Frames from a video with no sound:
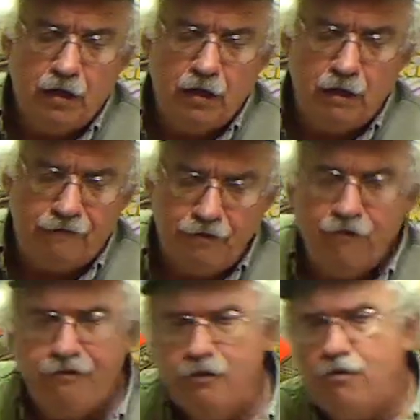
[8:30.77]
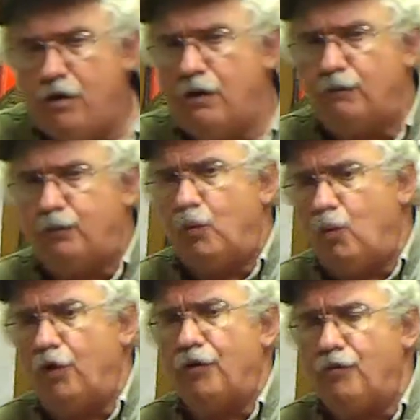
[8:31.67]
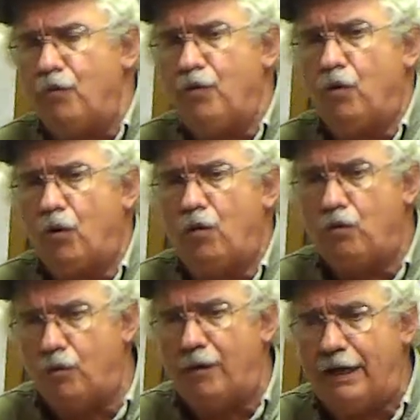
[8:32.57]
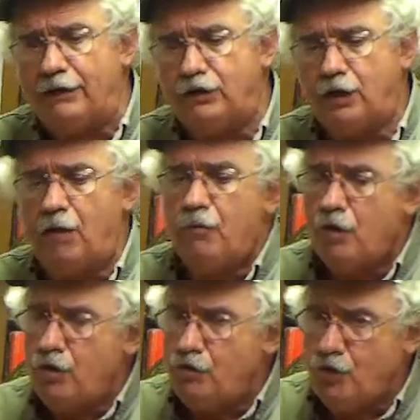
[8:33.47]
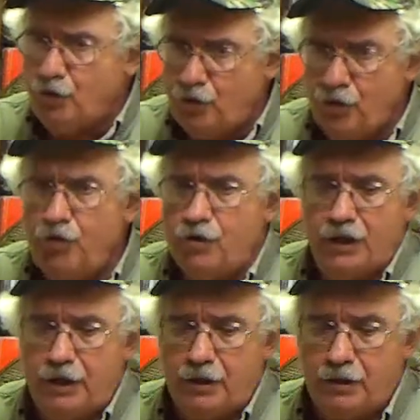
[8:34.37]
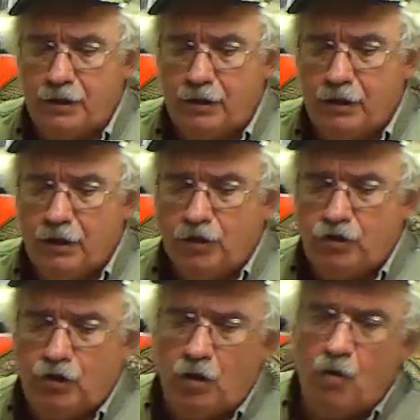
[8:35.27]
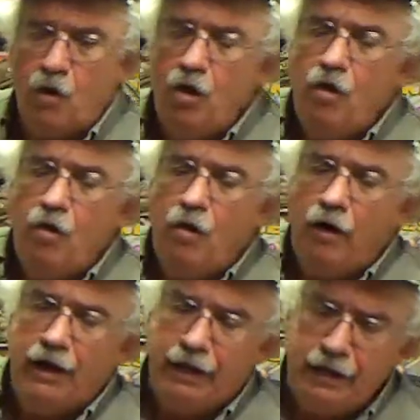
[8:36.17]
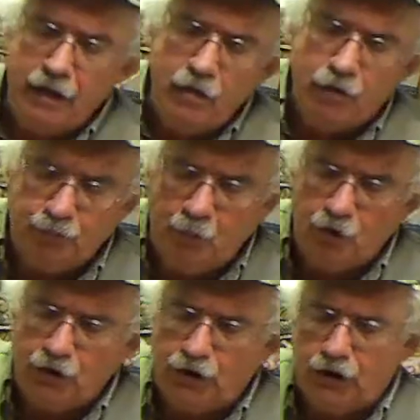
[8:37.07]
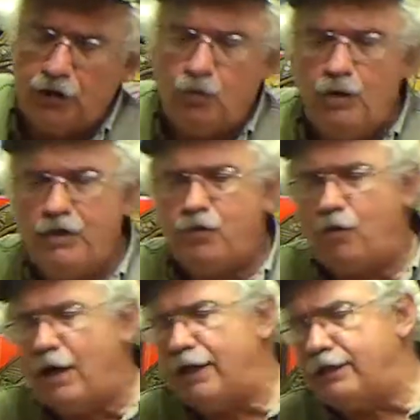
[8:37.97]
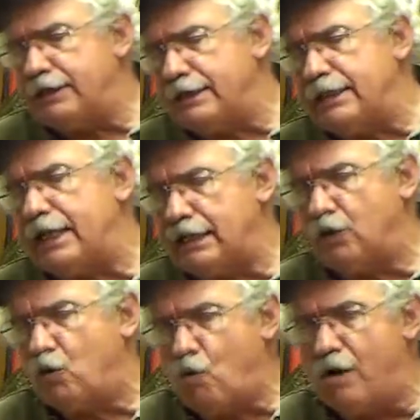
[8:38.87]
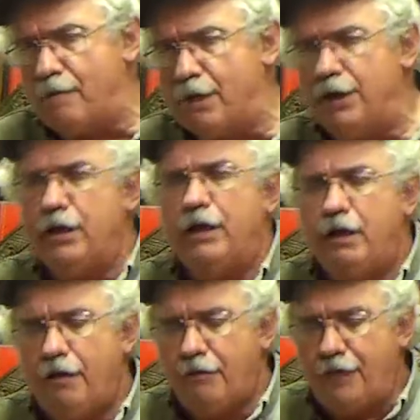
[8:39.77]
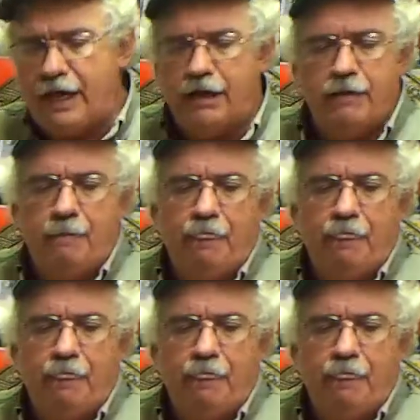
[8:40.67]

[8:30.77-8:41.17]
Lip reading: if you feel comfortable working with your local bike shop, you could. So at Eagle Sports Shares, we try to design equipment that